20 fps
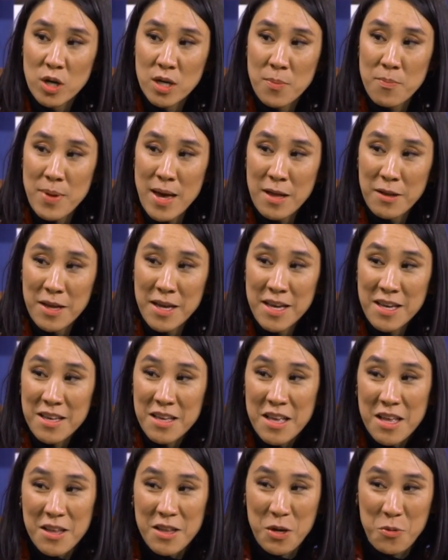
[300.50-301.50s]
more
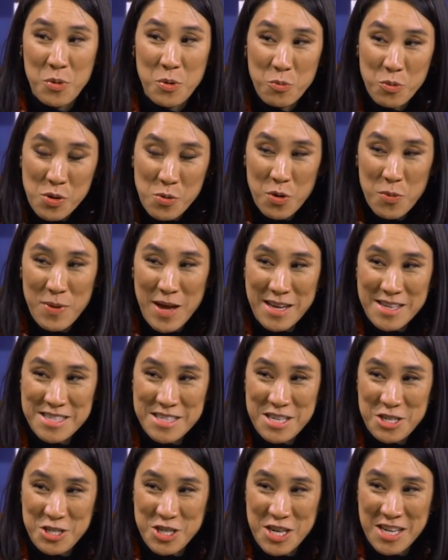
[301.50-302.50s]
compelling. Like when we were
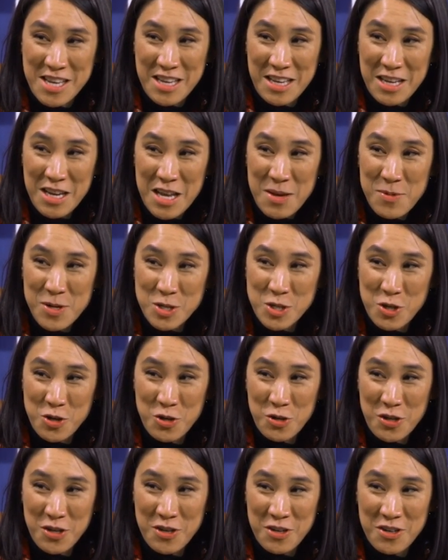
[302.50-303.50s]
backstage taking an image
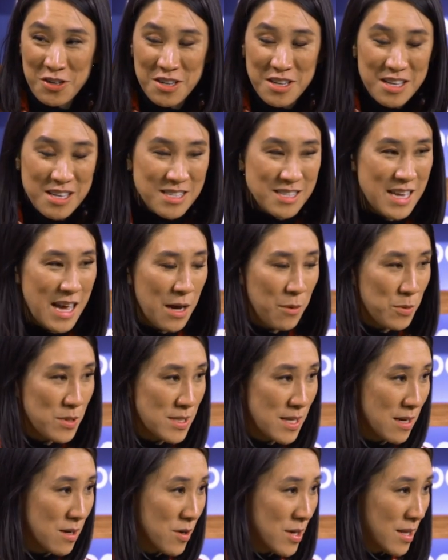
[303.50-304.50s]
earlier, Zach
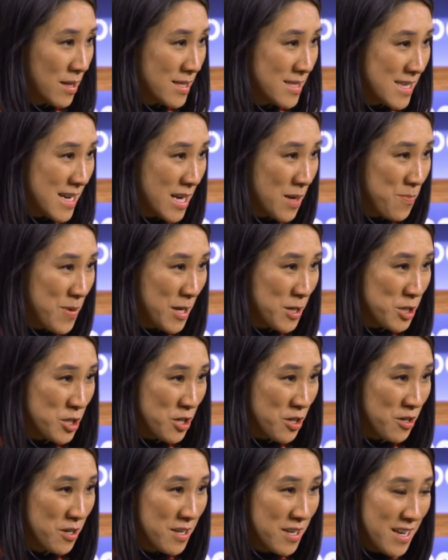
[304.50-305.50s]
was like, okay, let's take a
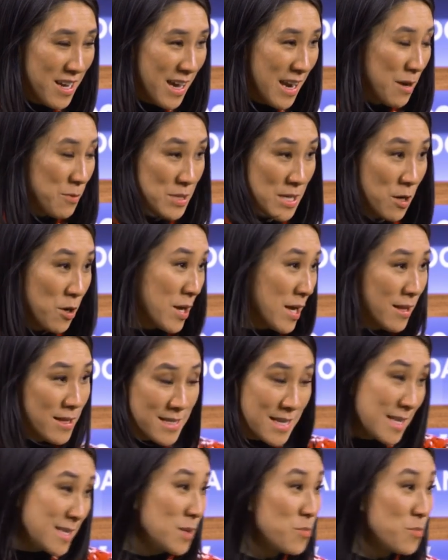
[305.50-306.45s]
picture. And I was like, okay, let's